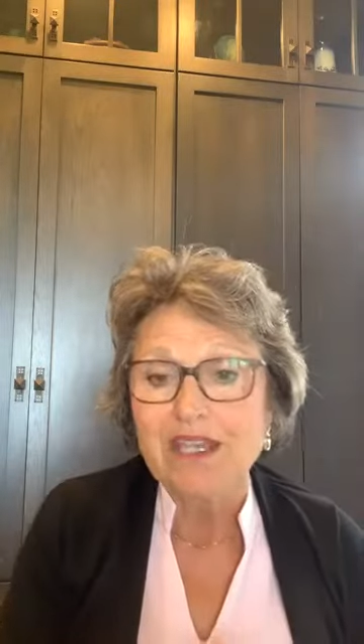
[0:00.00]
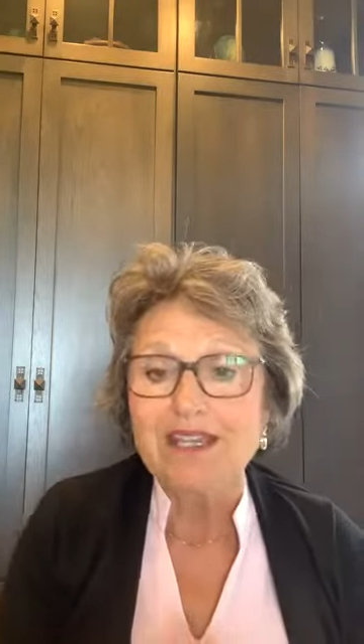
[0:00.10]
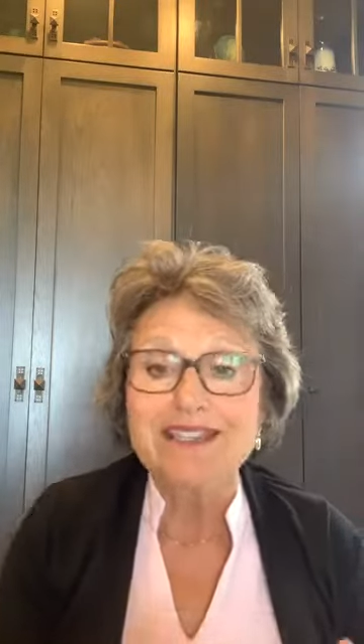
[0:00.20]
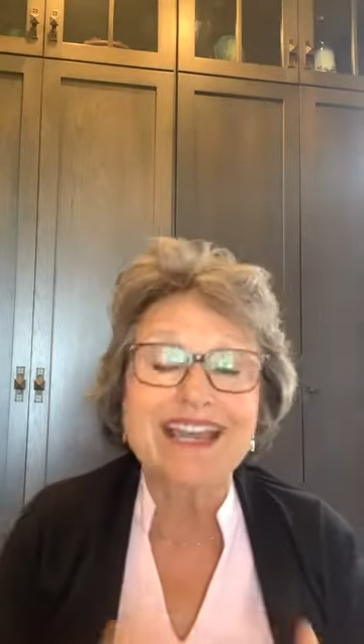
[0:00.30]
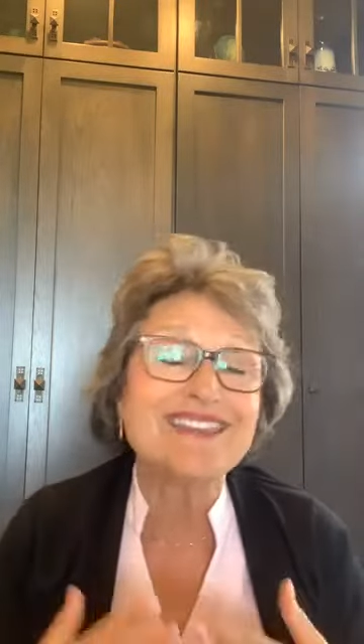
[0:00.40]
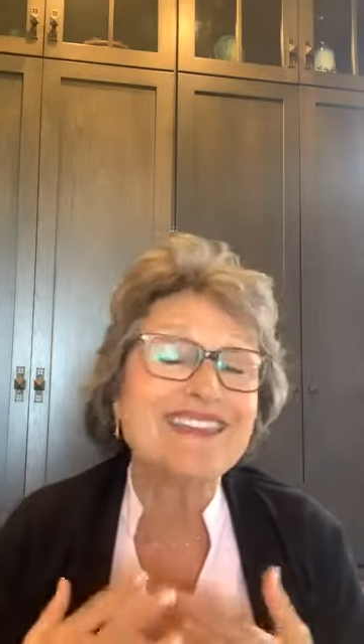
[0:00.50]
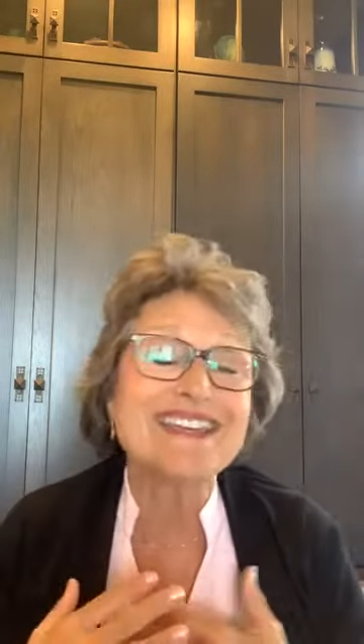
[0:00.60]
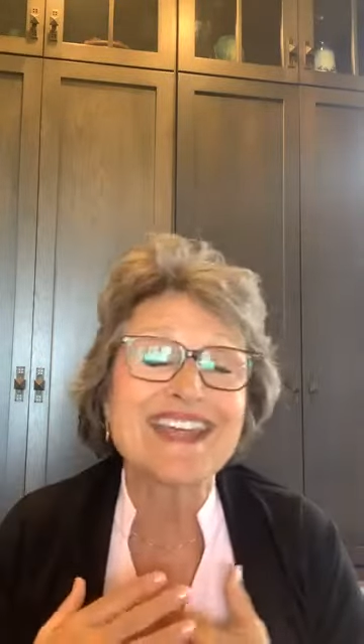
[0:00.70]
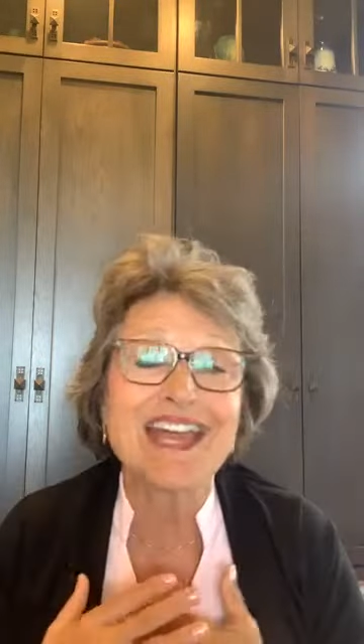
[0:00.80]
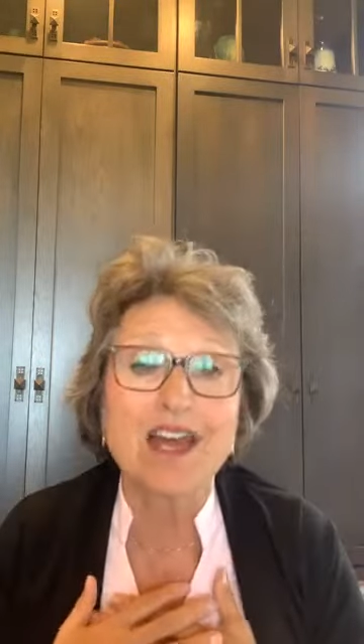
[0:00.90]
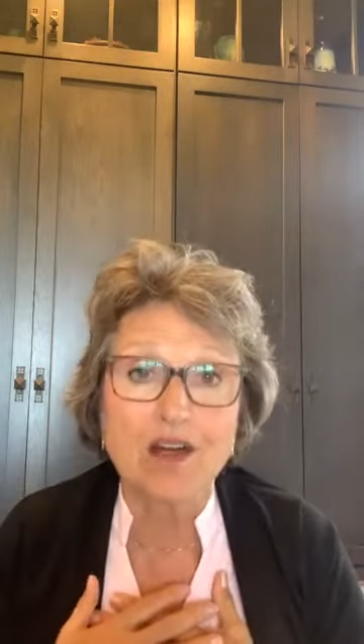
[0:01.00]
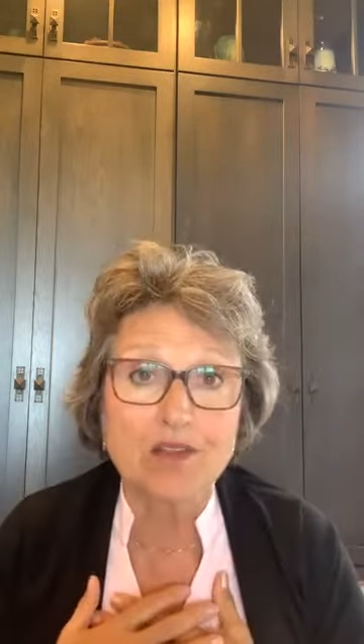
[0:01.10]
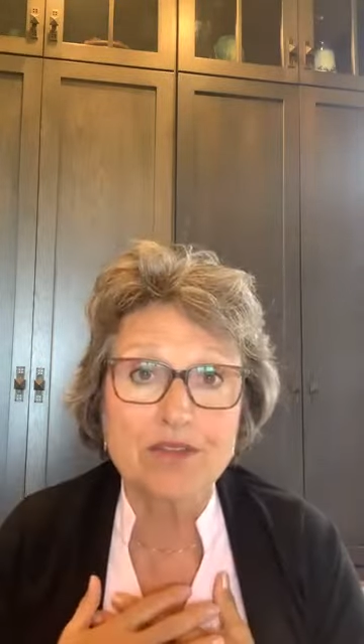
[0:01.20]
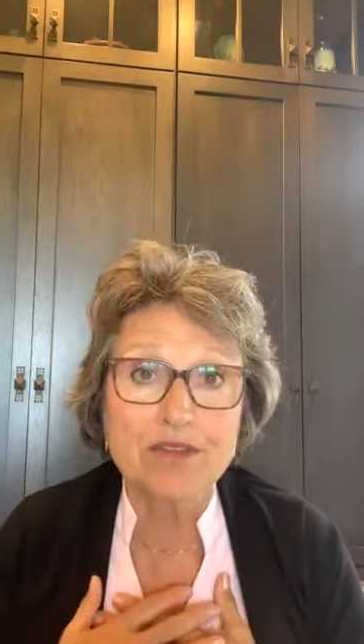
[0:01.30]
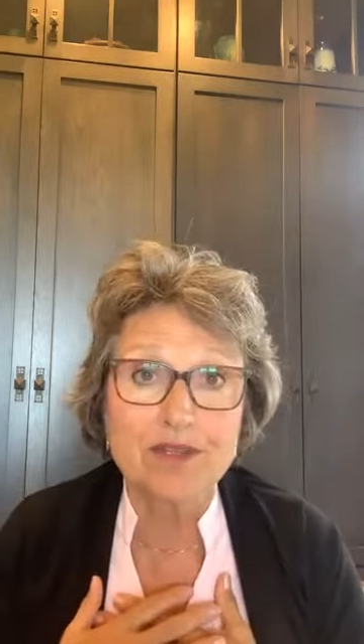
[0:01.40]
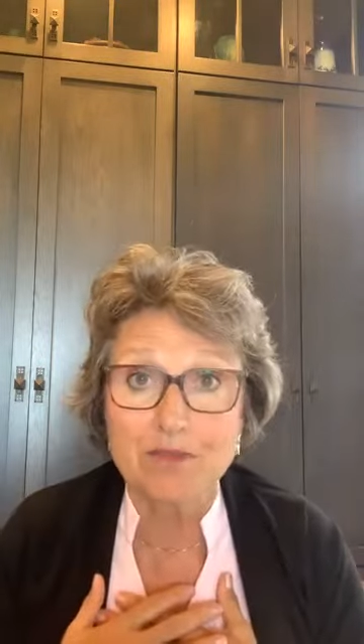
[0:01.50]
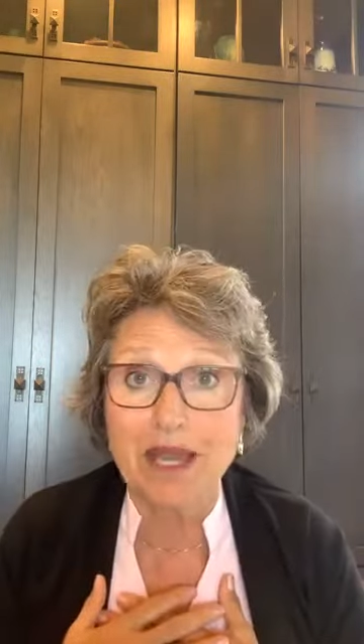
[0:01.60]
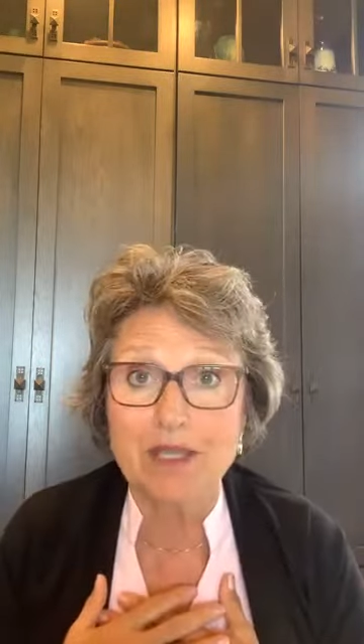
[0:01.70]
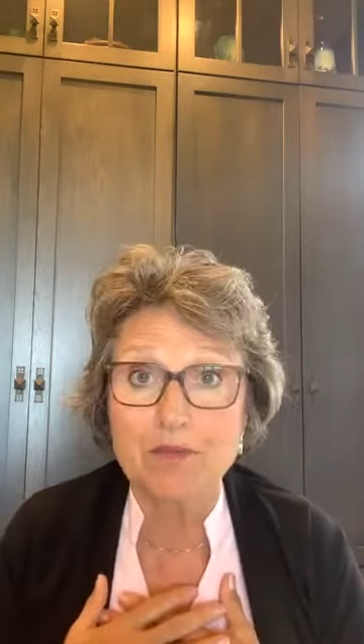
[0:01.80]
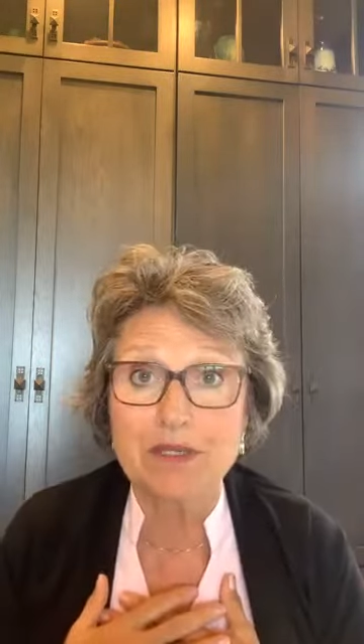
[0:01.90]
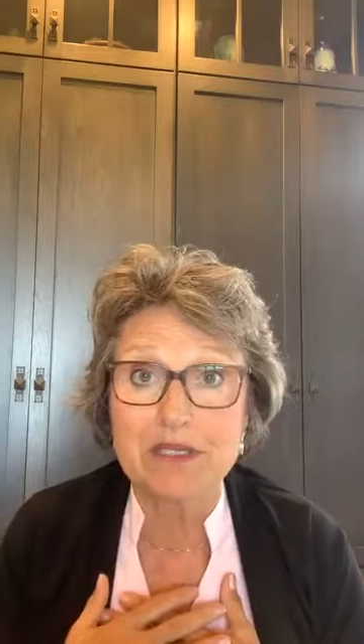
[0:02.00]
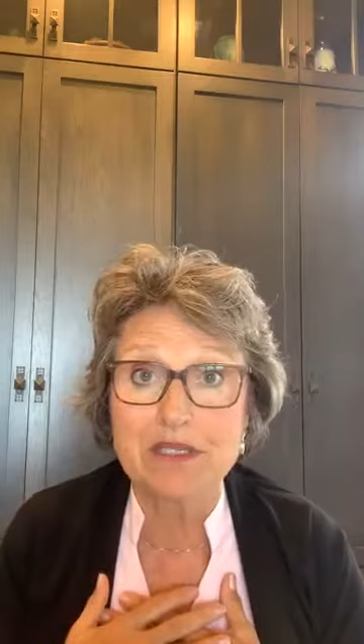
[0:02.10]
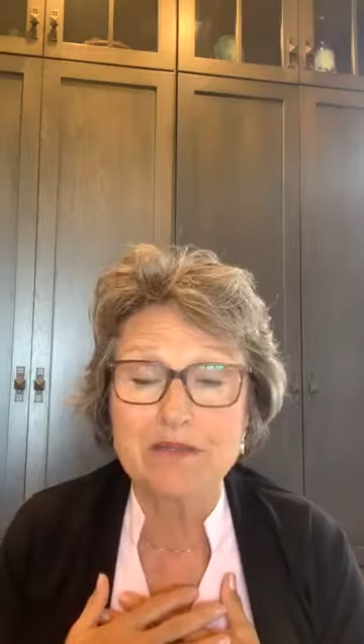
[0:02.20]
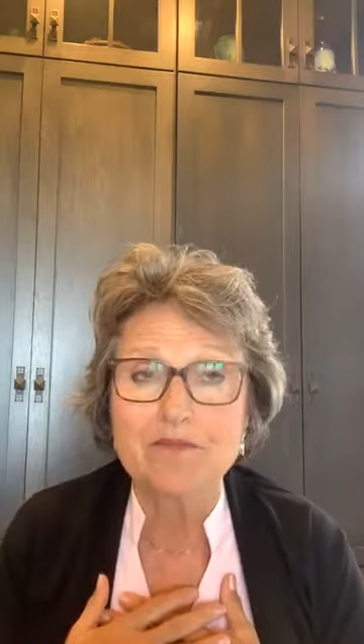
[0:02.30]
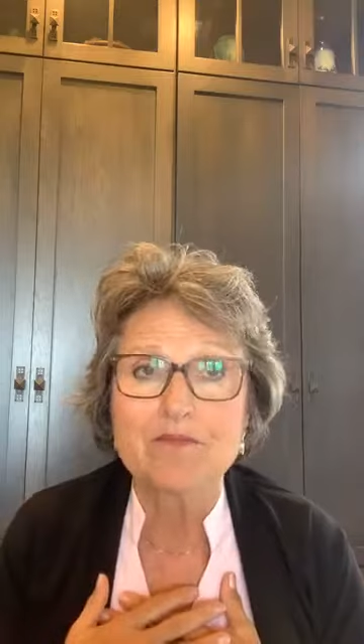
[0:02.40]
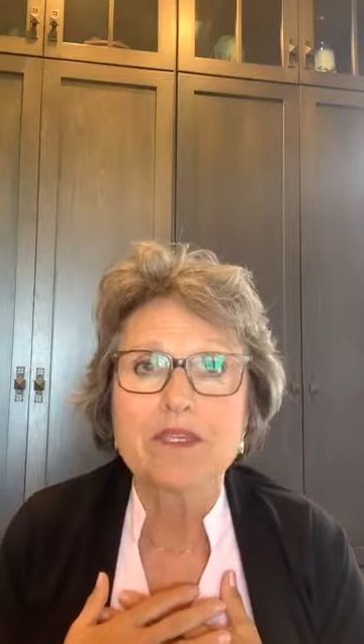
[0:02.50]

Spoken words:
Because I think health, in my opinion,